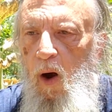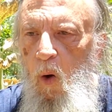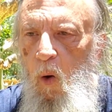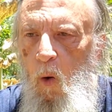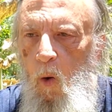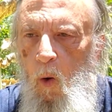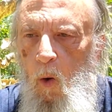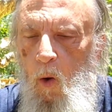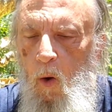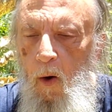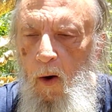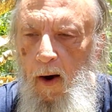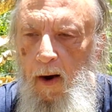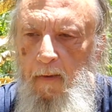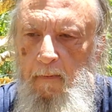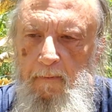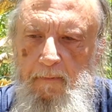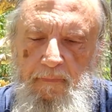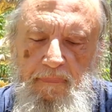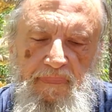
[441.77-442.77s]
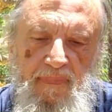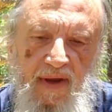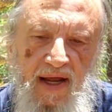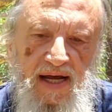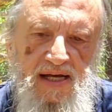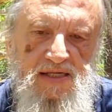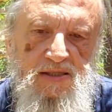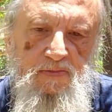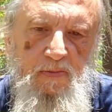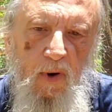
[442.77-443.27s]
or
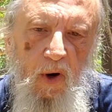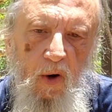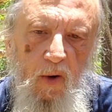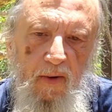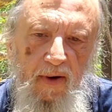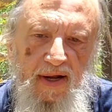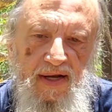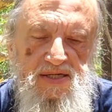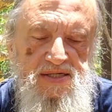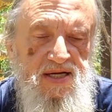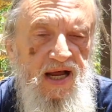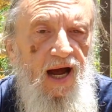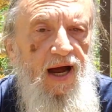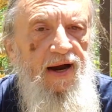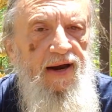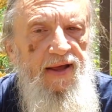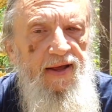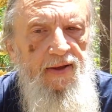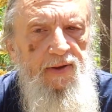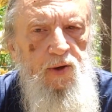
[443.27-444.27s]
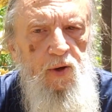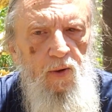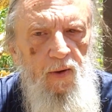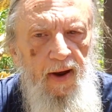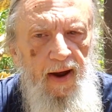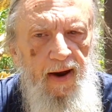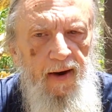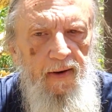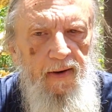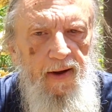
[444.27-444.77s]
this bird is not in your
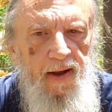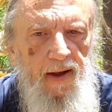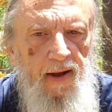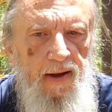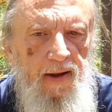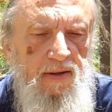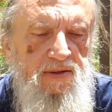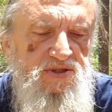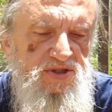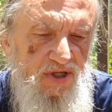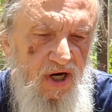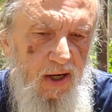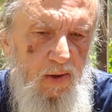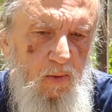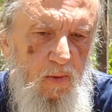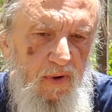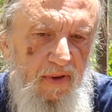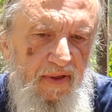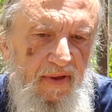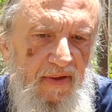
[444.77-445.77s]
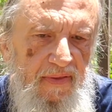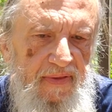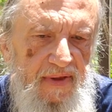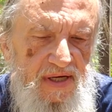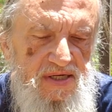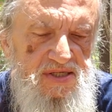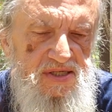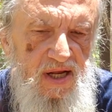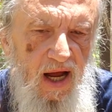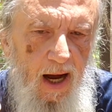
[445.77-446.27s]
area generally
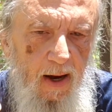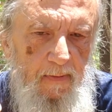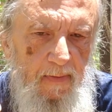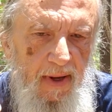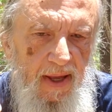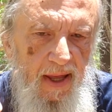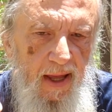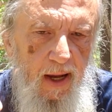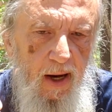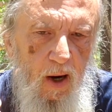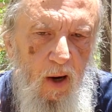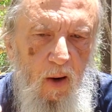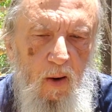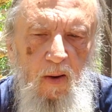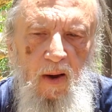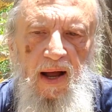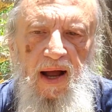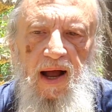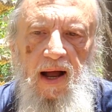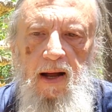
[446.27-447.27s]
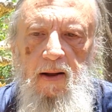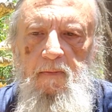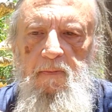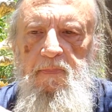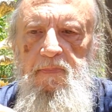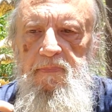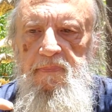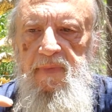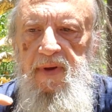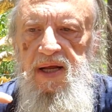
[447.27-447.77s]
this time of year.
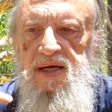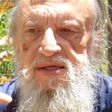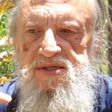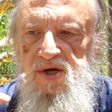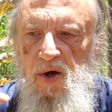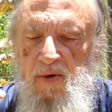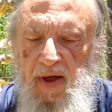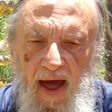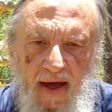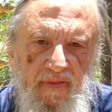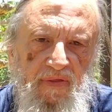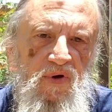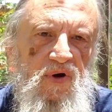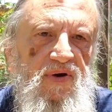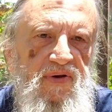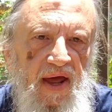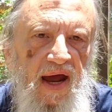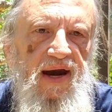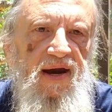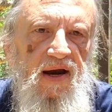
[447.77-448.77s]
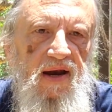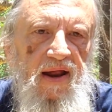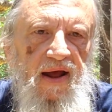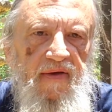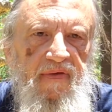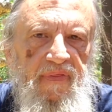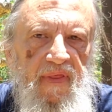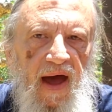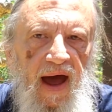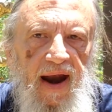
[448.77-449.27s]
So gathering data
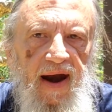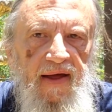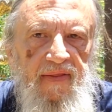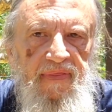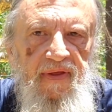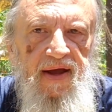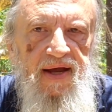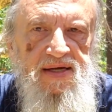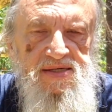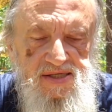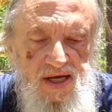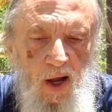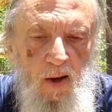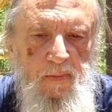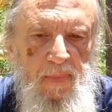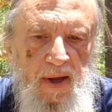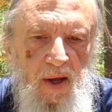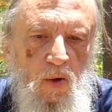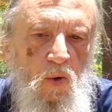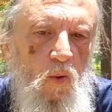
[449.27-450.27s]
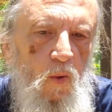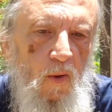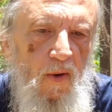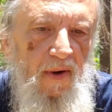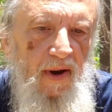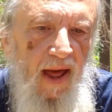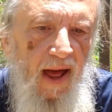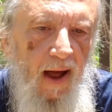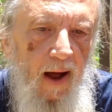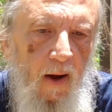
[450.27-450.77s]
like that, I think, is helping
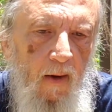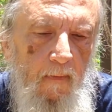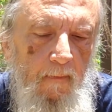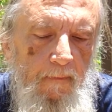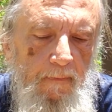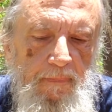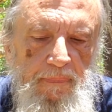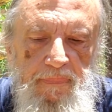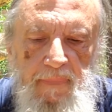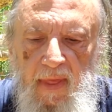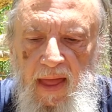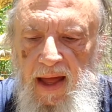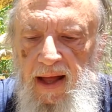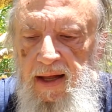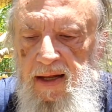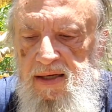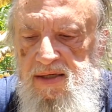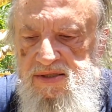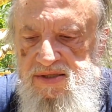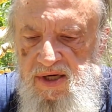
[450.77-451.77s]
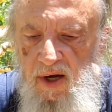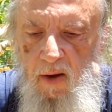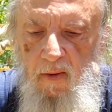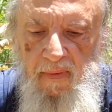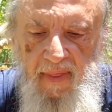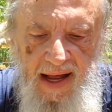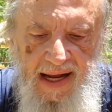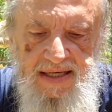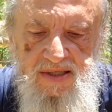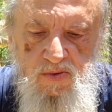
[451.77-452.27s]
Cornell. So
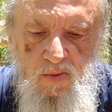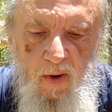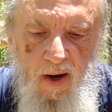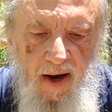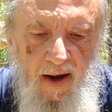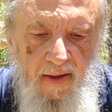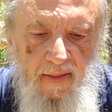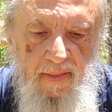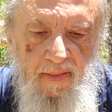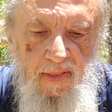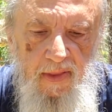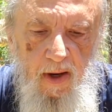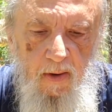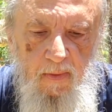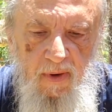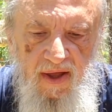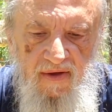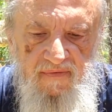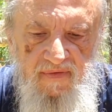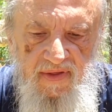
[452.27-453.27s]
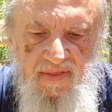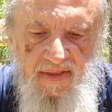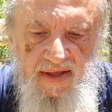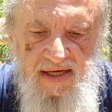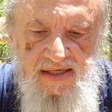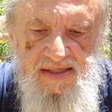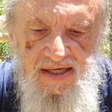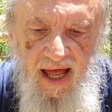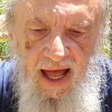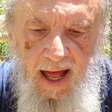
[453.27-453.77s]
that's why they're giving
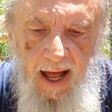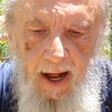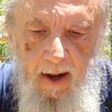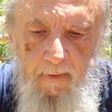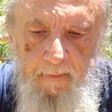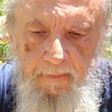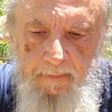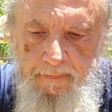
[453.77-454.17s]
this out.